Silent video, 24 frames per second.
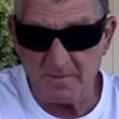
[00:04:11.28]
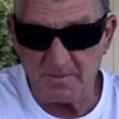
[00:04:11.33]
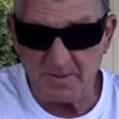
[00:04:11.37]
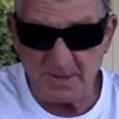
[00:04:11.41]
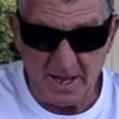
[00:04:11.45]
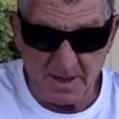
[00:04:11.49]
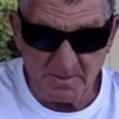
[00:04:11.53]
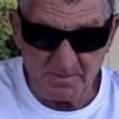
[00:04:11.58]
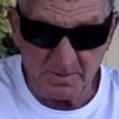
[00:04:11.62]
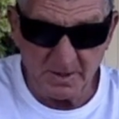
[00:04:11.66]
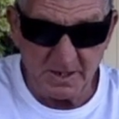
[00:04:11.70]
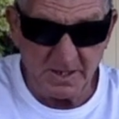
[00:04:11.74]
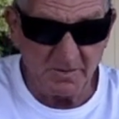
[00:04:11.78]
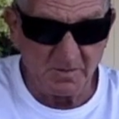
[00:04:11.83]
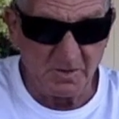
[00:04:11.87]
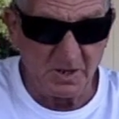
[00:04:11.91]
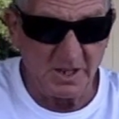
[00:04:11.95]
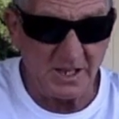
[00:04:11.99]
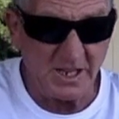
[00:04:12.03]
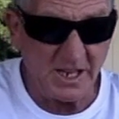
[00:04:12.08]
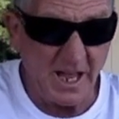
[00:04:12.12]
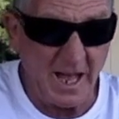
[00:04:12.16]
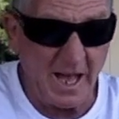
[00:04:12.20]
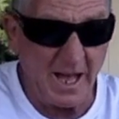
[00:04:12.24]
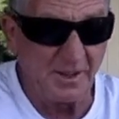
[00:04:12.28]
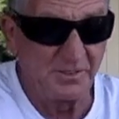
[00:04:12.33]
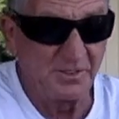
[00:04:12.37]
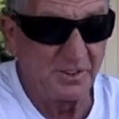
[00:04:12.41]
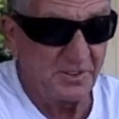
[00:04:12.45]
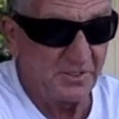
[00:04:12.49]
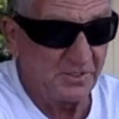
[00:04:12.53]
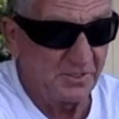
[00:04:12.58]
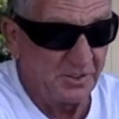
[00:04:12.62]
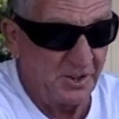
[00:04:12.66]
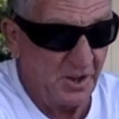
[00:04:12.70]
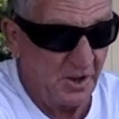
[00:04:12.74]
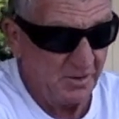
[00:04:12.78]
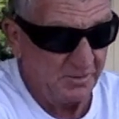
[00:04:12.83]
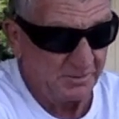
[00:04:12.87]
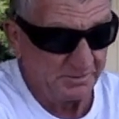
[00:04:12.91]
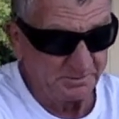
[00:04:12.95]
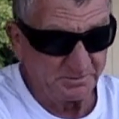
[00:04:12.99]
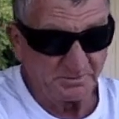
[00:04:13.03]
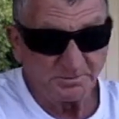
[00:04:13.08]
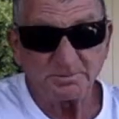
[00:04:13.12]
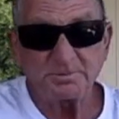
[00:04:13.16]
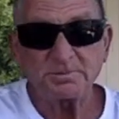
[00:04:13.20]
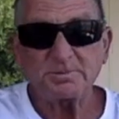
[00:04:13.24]
that, but it really hasn't. So
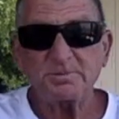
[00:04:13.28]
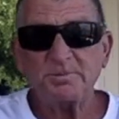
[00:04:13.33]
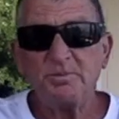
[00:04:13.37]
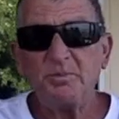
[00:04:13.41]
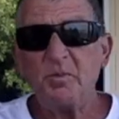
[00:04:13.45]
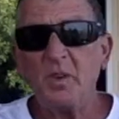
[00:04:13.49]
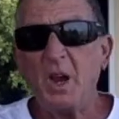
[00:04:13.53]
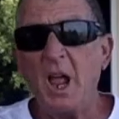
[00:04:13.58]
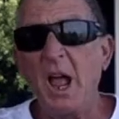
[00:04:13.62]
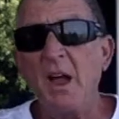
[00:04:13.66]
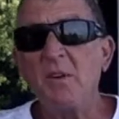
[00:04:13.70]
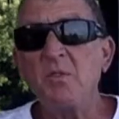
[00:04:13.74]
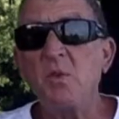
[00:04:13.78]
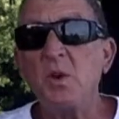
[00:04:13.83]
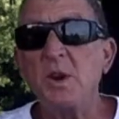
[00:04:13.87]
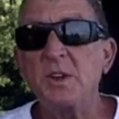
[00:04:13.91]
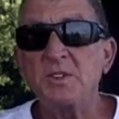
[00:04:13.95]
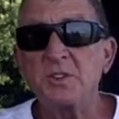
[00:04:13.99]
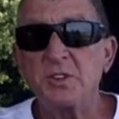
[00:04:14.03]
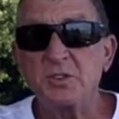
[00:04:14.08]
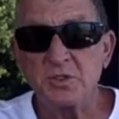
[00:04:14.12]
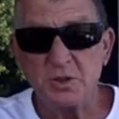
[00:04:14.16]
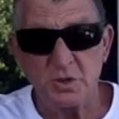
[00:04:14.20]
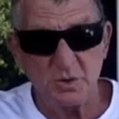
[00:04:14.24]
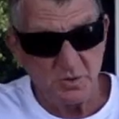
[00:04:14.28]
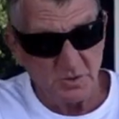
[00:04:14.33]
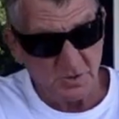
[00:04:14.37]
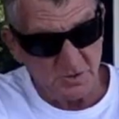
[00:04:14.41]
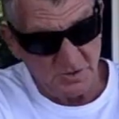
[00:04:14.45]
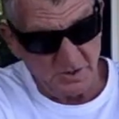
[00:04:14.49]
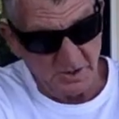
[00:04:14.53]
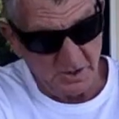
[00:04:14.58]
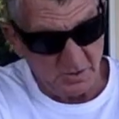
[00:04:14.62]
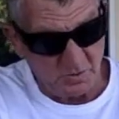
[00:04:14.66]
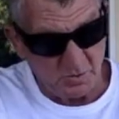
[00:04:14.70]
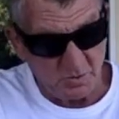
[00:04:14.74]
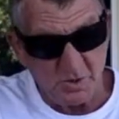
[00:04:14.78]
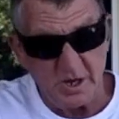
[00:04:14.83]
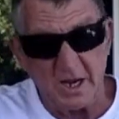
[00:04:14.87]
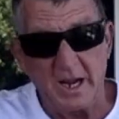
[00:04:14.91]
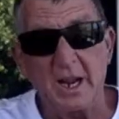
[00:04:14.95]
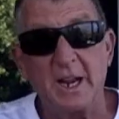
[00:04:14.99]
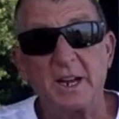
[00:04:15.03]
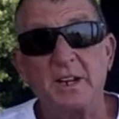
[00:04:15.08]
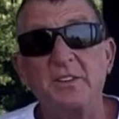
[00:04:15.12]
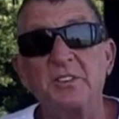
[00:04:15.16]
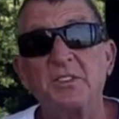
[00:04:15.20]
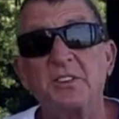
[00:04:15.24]
I've went to Tudor's little
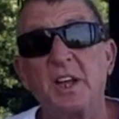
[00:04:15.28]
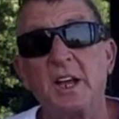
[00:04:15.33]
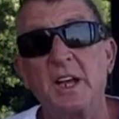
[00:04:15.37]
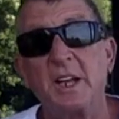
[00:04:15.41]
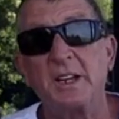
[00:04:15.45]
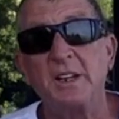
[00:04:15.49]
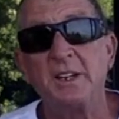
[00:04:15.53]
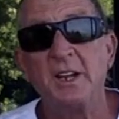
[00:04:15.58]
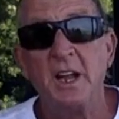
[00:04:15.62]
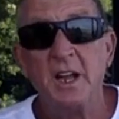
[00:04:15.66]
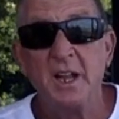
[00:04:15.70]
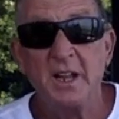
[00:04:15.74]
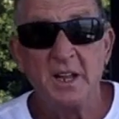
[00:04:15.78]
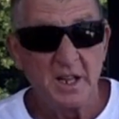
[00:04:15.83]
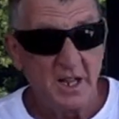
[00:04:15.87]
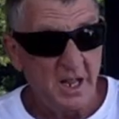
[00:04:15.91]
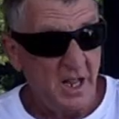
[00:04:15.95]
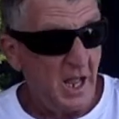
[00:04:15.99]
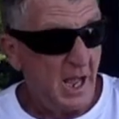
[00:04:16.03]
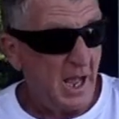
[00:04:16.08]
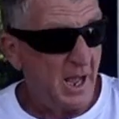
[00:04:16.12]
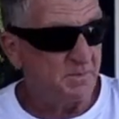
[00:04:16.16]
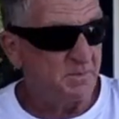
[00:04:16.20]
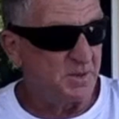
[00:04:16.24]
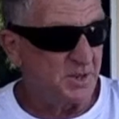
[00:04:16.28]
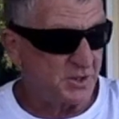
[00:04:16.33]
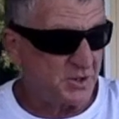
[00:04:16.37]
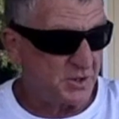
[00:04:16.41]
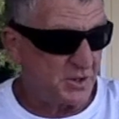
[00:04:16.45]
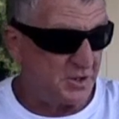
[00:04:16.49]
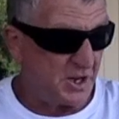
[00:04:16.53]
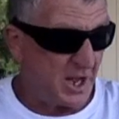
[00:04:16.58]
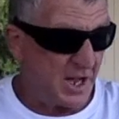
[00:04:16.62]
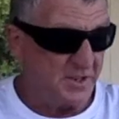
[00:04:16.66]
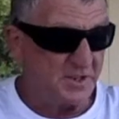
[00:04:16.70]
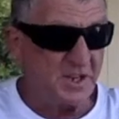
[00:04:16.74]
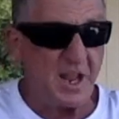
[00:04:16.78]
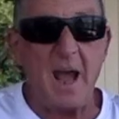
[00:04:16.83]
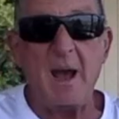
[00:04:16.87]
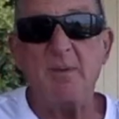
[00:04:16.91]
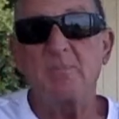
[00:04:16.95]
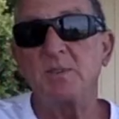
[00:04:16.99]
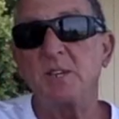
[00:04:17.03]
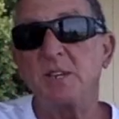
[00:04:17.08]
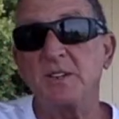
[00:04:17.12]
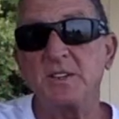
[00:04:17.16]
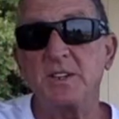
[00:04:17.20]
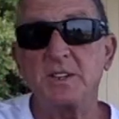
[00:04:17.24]
rings, and I'm just
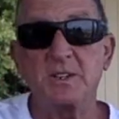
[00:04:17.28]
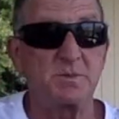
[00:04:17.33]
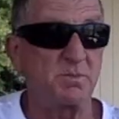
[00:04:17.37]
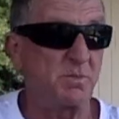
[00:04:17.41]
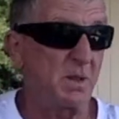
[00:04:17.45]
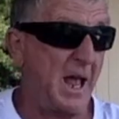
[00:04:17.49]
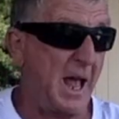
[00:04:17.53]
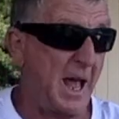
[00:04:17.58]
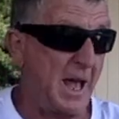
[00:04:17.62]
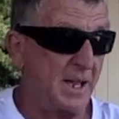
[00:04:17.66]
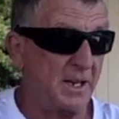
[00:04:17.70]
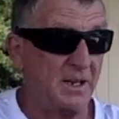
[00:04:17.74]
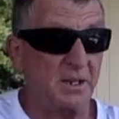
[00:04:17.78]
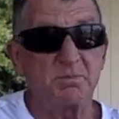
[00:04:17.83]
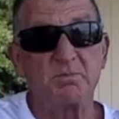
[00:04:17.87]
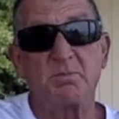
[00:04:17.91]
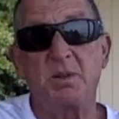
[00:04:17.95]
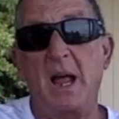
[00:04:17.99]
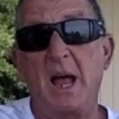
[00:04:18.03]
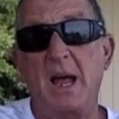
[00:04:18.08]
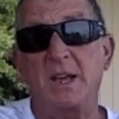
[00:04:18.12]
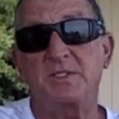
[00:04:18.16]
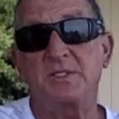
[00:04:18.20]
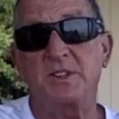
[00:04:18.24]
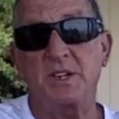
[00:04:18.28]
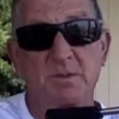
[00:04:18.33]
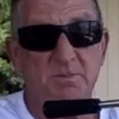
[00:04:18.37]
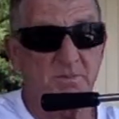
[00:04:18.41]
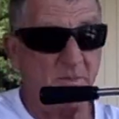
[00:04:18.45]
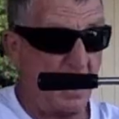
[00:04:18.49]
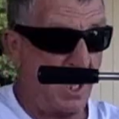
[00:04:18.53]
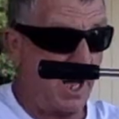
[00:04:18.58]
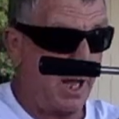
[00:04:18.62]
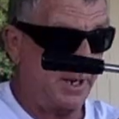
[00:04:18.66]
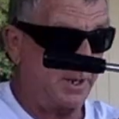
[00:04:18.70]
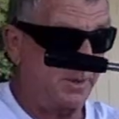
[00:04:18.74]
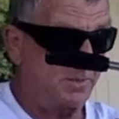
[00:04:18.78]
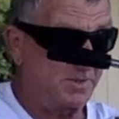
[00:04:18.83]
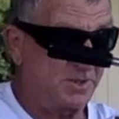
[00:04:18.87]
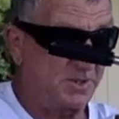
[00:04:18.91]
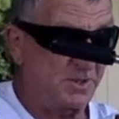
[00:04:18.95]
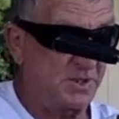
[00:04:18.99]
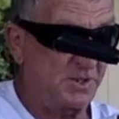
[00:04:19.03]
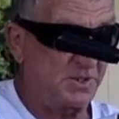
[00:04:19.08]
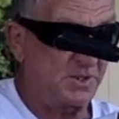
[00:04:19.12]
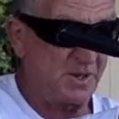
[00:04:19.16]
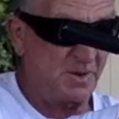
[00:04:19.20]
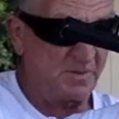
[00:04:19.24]
adapting these black plastic bottoms
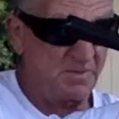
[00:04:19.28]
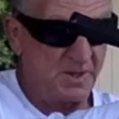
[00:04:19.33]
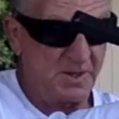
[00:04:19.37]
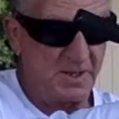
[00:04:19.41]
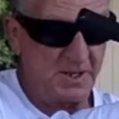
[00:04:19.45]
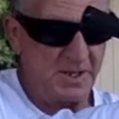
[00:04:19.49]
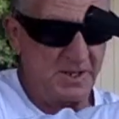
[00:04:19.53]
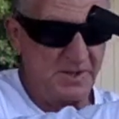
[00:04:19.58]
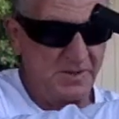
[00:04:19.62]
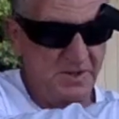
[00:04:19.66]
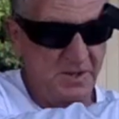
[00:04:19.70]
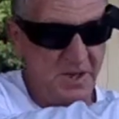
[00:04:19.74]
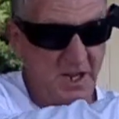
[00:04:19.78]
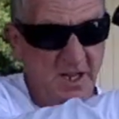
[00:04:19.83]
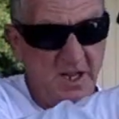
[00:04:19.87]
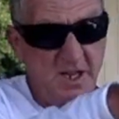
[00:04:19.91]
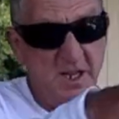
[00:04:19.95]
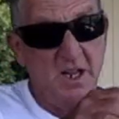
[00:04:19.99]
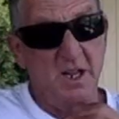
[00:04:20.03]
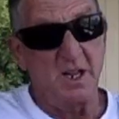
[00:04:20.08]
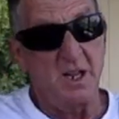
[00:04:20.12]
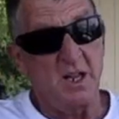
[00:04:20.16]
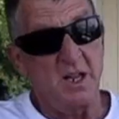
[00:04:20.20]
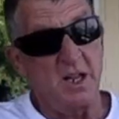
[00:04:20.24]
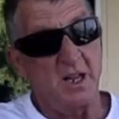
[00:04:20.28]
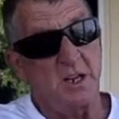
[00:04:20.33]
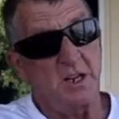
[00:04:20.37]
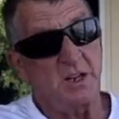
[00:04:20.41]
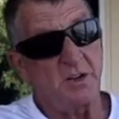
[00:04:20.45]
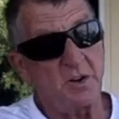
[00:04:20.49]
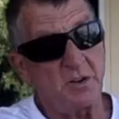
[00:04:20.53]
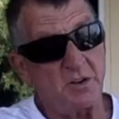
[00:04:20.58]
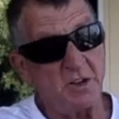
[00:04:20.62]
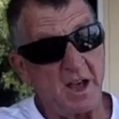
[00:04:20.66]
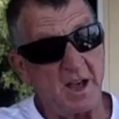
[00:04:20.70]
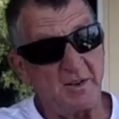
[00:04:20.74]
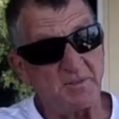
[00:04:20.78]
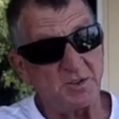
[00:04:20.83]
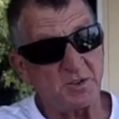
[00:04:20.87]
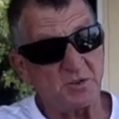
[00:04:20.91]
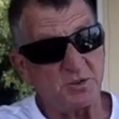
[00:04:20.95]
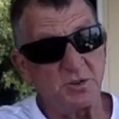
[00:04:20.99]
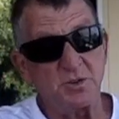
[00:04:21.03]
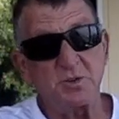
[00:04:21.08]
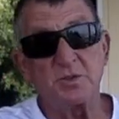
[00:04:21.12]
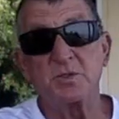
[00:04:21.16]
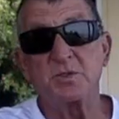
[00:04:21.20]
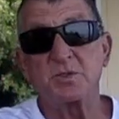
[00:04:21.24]
to some of these. You have your
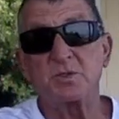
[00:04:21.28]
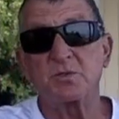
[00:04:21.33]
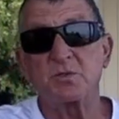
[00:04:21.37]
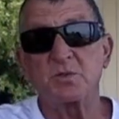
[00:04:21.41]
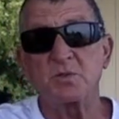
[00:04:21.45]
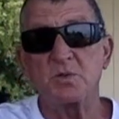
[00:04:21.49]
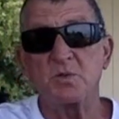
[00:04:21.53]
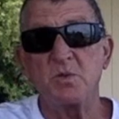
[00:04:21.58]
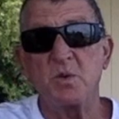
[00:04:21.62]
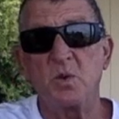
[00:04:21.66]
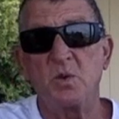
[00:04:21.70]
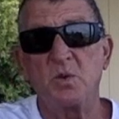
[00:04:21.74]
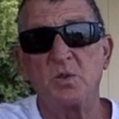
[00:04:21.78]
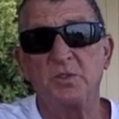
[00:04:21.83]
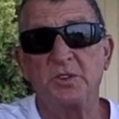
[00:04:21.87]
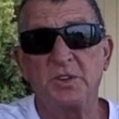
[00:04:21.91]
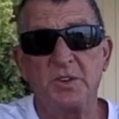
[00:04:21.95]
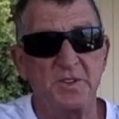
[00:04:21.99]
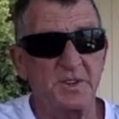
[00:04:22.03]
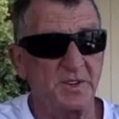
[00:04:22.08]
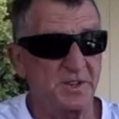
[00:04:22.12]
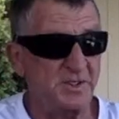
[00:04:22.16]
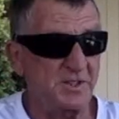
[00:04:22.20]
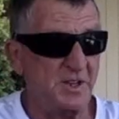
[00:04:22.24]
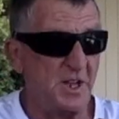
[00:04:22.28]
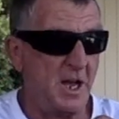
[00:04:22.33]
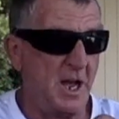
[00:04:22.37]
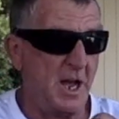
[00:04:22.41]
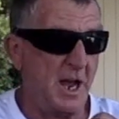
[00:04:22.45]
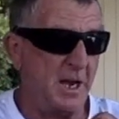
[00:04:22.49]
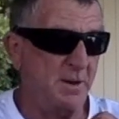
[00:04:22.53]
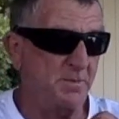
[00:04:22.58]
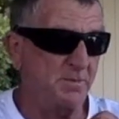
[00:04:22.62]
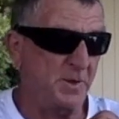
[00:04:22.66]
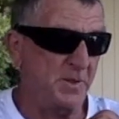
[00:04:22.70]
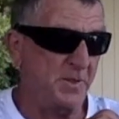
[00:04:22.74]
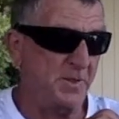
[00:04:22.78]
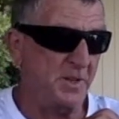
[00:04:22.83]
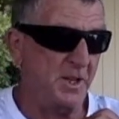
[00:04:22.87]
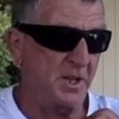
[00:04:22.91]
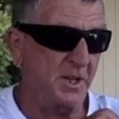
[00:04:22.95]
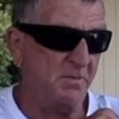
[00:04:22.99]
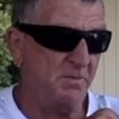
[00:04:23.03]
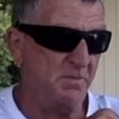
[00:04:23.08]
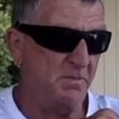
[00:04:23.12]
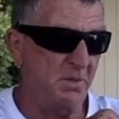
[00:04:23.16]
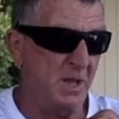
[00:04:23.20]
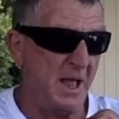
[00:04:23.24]
2 screw holes in the side, but
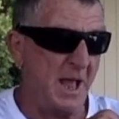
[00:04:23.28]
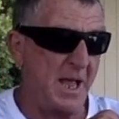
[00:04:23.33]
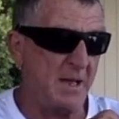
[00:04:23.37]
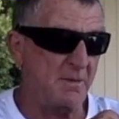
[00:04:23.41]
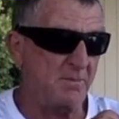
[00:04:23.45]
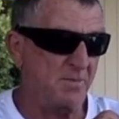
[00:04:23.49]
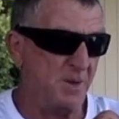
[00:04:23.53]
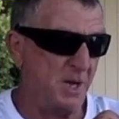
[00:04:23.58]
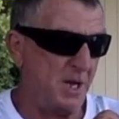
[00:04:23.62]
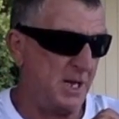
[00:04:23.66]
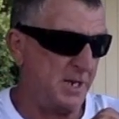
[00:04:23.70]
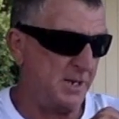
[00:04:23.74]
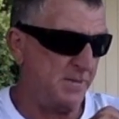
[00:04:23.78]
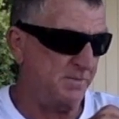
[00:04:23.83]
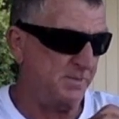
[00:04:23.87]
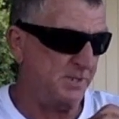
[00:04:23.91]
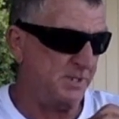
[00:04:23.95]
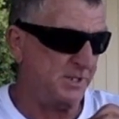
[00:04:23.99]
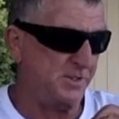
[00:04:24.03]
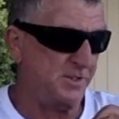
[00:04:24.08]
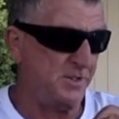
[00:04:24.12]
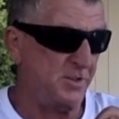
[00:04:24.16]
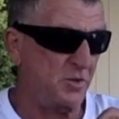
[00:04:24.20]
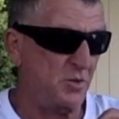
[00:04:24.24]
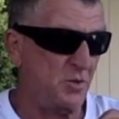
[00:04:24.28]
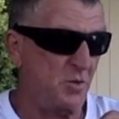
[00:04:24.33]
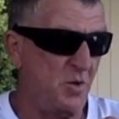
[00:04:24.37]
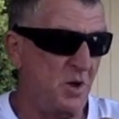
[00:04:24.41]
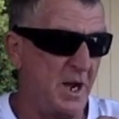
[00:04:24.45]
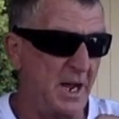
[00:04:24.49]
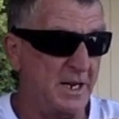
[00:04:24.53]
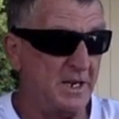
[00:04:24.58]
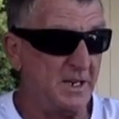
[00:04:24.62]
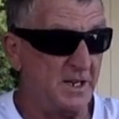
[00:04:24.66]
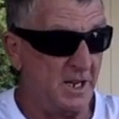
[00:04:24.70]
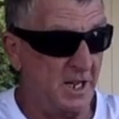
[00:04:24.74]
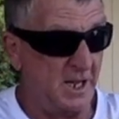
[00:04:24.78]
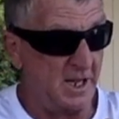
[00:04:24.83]
the black bottom doesn't quite